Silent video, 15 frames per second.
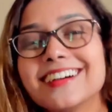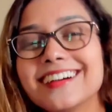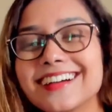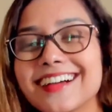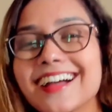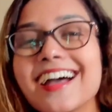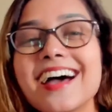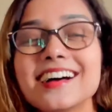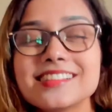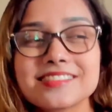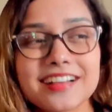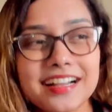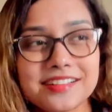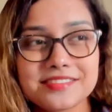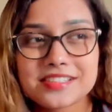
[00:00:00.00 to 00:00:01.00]
So
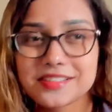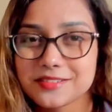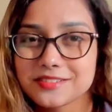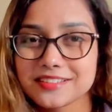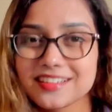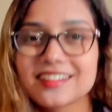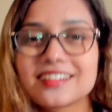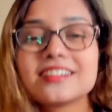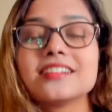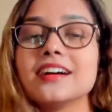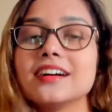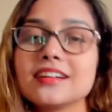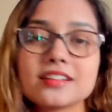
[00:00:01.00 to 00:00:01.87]
I have Zeus here.